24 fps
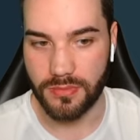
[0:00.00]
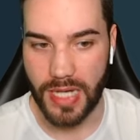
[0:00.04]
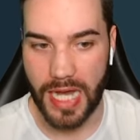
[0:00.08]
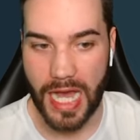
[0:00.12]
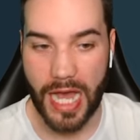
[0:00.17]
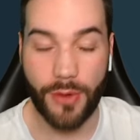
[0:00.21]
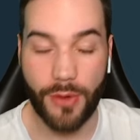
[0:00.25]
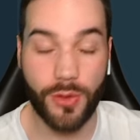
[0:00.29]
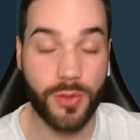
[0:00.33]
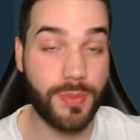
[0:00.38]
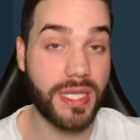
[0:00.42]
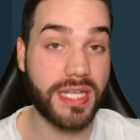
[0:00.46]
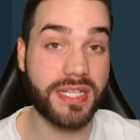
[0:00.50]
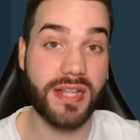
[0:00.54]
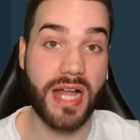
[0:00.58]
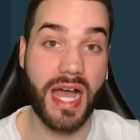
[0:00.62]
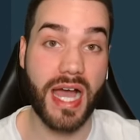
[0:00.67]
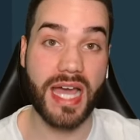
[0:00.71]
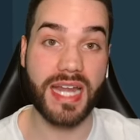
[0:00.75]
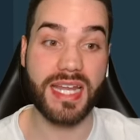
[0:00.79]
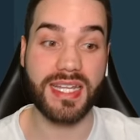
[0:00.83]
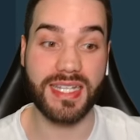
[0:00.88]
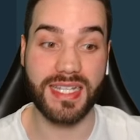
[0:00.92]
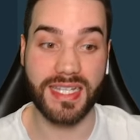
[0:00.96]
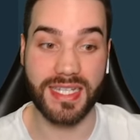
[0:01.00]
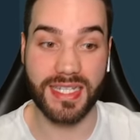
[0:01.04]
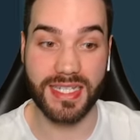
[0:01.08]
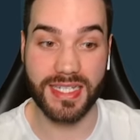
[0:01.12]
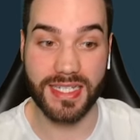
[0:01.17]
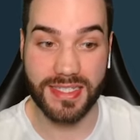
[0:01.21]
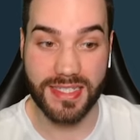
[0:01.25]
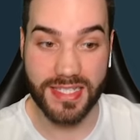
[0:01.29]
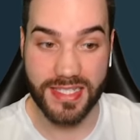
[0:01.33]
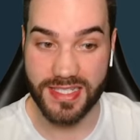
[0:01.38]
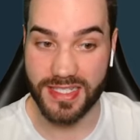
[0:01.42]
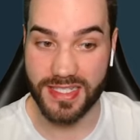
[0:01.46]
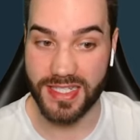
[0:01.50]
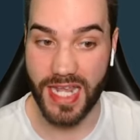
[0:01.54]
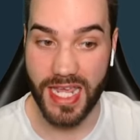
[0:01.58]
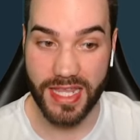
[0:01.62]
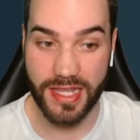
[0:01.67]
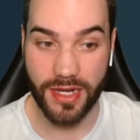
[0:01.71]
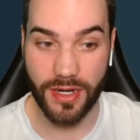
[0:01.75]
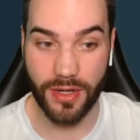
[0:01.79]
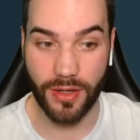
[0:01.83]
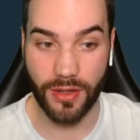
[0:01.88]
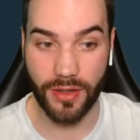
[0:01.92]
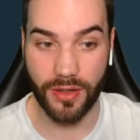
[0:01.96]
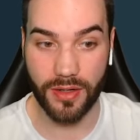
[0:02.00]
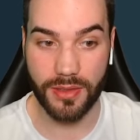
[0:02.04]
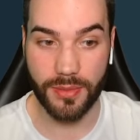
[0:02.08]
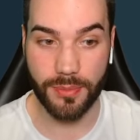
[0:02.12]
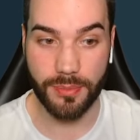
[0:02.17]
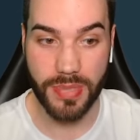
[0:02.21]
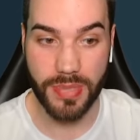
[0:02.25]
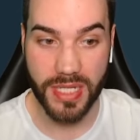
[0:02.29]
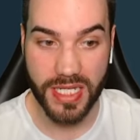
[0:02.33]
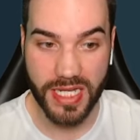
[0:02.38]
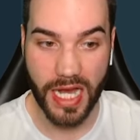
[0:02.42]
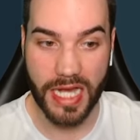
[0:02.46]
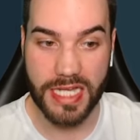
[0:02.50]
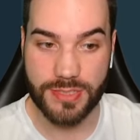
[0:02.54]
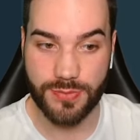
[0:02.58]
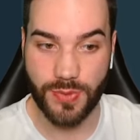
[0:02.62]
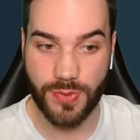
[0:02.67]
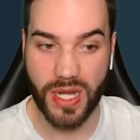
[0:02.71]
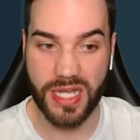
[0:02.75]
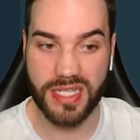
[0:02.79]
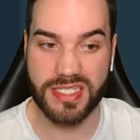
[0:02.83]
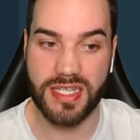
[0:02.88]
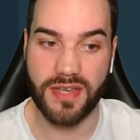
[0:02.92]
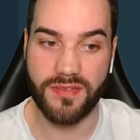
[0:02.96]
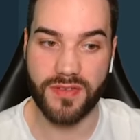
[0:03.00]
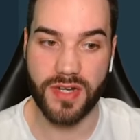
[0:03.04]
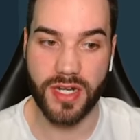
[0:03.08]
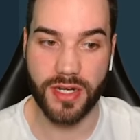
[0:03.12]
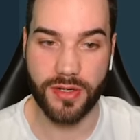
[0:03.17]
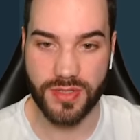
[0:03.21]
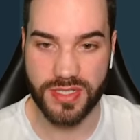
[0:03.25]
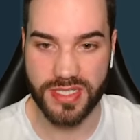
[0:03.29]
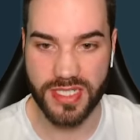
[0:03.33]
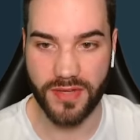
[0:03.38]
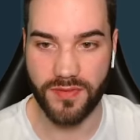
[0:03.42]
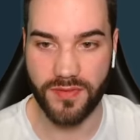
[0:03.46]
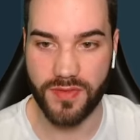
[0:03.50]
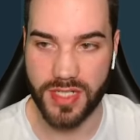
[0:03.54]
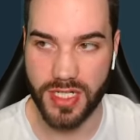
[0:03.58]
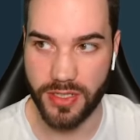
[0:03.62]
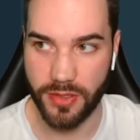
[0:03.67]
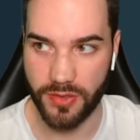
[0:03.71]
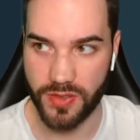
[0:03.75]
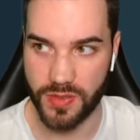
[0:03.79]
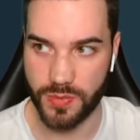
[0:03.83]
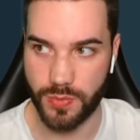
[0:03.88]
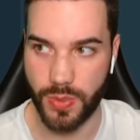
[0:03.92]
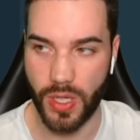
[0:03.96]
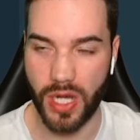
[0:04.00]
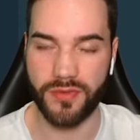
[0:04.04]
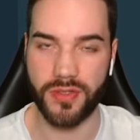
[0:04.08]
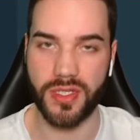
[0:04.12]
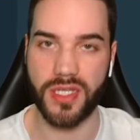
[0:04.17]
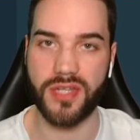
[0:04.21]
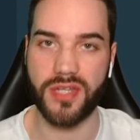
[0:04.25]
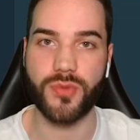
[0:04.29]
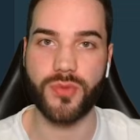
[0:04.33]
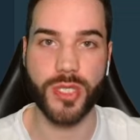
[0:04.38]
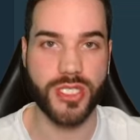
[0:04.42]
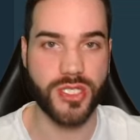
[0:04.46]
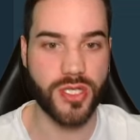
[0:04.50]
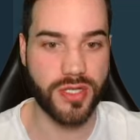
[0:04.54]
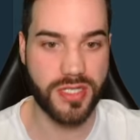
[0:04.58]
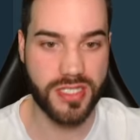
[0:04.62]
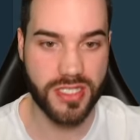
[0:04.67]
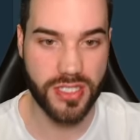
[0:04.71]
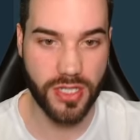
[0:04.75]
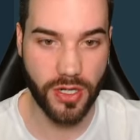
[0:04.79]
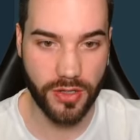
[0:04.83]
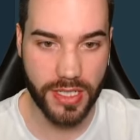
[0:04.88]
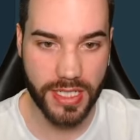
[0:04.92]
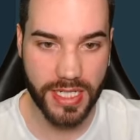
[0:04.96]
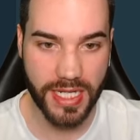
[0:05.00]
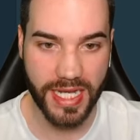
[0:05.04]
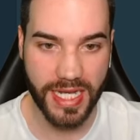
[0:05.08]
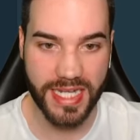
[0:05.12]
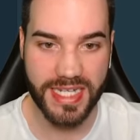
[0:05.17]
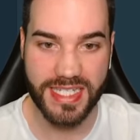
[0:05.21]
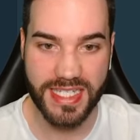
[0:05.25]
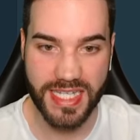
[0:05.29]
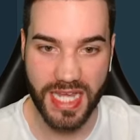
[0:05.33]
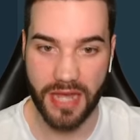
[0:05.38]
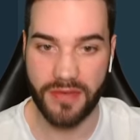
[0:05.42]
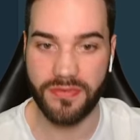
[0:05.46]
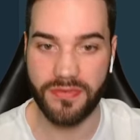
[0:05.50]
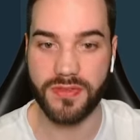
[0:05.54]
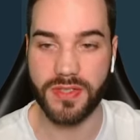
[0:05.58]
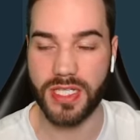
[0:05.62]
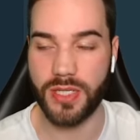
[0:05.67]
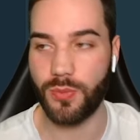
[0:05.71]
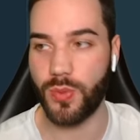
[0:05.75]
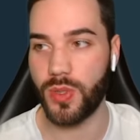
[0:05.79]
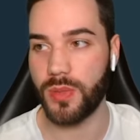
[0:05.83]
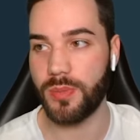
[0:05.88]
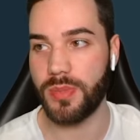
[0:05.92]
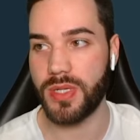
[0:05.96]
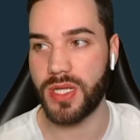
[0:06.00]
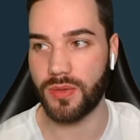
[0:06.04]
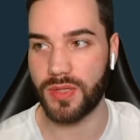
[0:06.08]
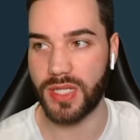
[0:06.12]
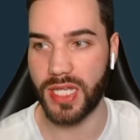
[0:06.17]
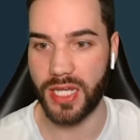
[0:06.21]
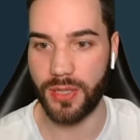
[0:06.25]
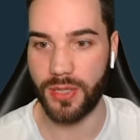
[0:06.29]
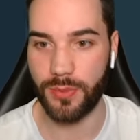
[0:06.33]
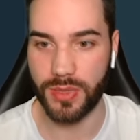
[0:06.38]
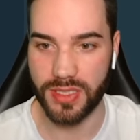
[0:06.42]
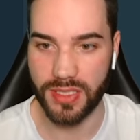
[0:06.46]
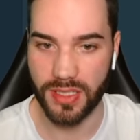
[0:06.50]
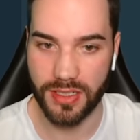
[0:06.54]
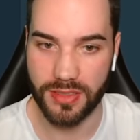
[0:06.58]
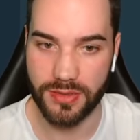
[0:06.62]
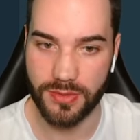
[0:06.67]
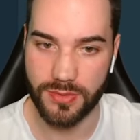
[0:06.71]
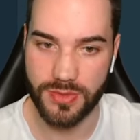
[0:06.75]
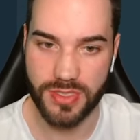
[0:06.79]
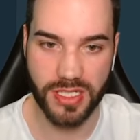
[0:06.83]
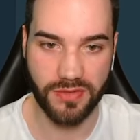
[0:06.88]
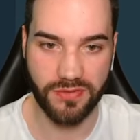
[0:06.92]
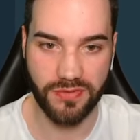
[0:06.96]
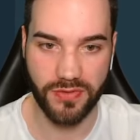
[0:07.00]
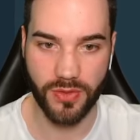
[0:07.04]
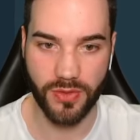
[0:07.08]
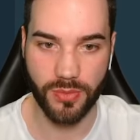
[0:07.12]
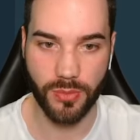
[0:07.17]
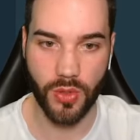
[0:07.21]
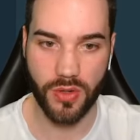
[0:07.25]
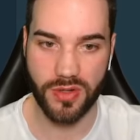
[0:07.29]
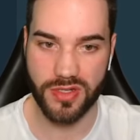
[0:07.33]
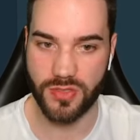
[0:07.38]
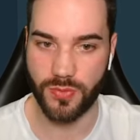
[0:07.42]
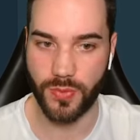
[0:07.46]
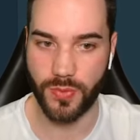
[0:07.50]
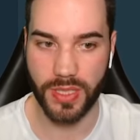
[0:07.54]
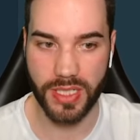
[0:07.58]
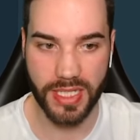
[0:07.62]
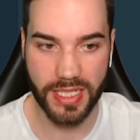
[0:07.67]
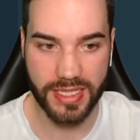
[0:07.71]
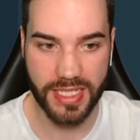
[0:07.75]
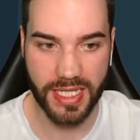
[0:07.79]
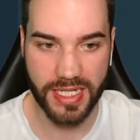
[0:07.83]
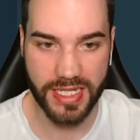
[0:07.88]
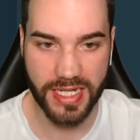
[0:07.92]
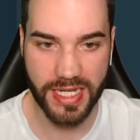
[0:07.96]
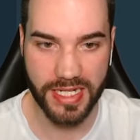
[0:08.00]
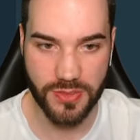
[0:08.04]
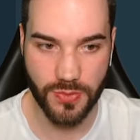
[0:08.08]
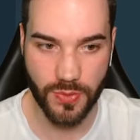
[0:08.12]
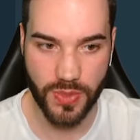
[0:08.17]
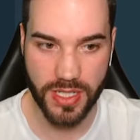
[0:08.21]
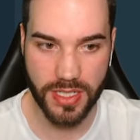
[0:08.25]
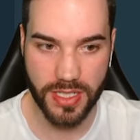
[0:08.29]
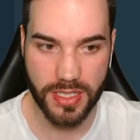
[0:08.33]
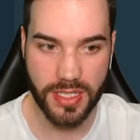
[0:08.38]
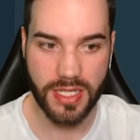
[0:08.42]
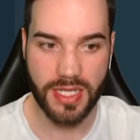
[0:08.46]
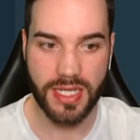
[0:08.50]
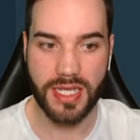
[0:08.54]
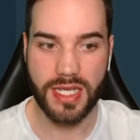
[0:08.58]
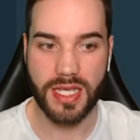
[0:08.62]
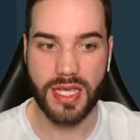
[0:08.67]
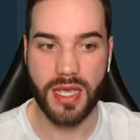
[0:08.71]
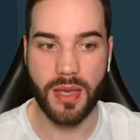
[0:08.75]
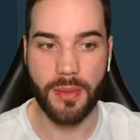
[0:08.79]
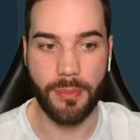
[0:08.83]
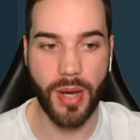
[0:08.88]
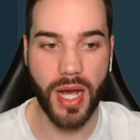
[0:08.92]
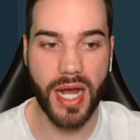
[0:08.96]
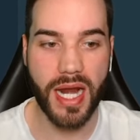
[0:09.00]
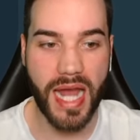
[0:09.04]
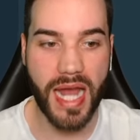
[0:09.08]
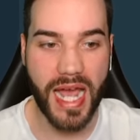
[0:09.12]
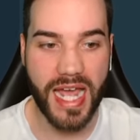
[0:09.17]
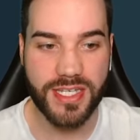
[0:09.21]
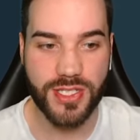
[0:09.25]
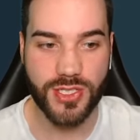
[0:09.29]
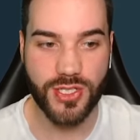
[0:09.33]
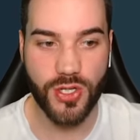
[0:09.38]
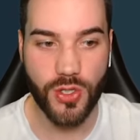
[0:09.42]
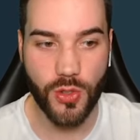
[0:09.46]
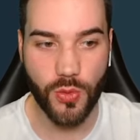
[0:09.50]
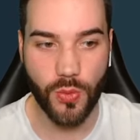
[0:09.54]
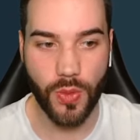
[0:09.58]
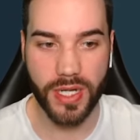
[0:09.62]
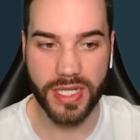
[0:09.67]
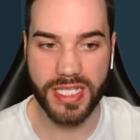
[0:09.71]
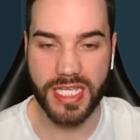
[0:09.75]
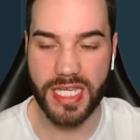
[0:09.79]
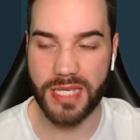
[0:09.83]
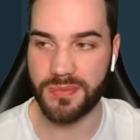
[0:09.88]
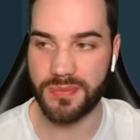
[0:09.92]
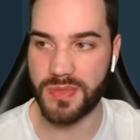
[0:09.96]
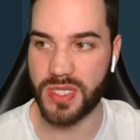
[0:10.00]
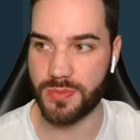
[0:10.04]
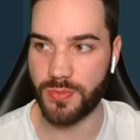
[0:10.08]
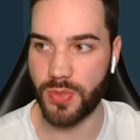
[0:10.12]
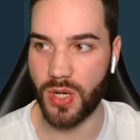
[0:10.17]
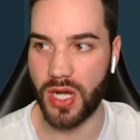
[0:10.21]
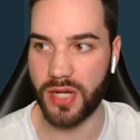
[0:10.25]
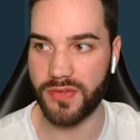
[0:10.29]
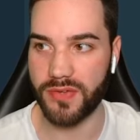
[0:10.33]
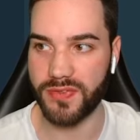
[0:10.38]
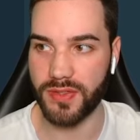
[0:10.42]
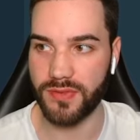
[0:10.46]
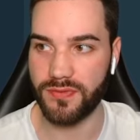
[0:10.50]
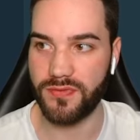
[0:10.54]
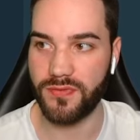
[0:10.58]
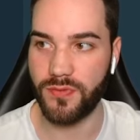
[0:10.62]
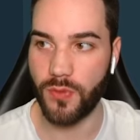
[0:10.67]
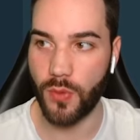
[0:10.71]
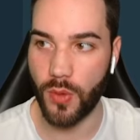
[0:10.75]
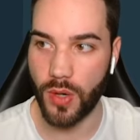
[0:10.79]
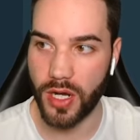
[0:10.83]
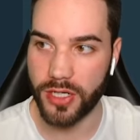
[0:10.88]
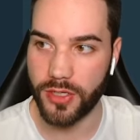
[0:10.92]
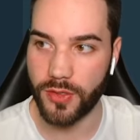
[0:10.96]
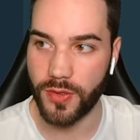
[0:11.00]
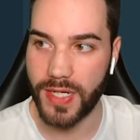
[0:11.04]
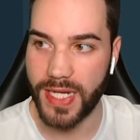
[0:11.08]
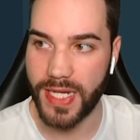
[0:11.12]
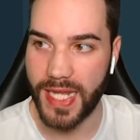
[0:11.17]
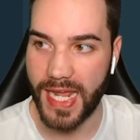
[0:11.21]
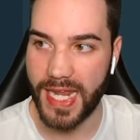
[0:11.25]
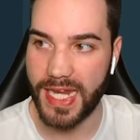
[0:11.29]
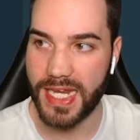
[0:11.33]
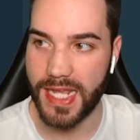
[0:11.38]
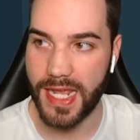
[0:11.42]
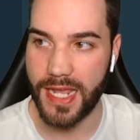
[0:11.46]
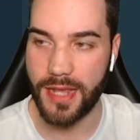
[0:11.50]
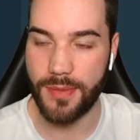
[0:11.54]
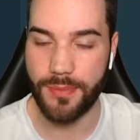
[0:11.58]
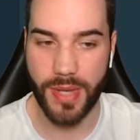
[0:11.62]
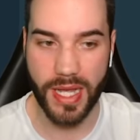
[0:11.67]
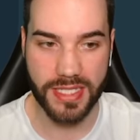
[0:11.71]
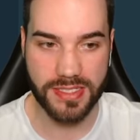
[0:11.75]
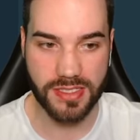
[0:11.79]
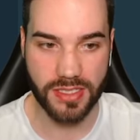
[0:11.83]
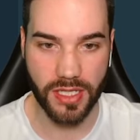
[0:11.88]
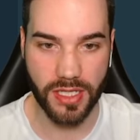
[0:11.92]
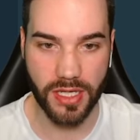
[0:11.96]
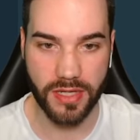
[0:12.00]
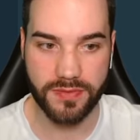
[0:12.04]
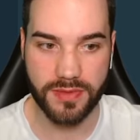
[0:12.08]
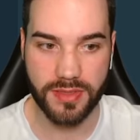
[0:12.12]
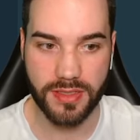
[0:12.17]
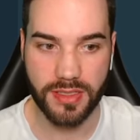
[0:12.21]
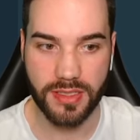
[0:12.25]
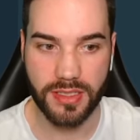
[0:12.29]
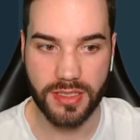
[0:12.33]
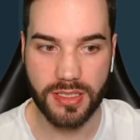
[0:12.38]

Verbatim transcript: I would be glad to stay there because we're at seven hundred seventeen dollars profit. just started, I definitely would be okay with uh, losing a few more so we can get that next win. But I do want to keep this profit. four hundred eighty-eight bets left.